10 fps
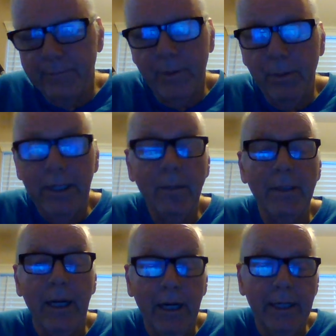It's
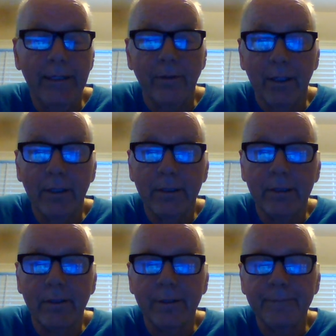become an idol,
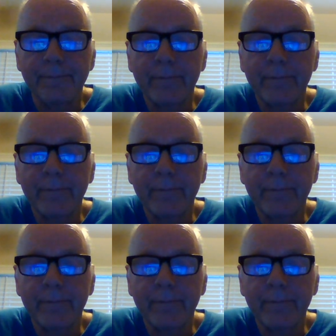guys.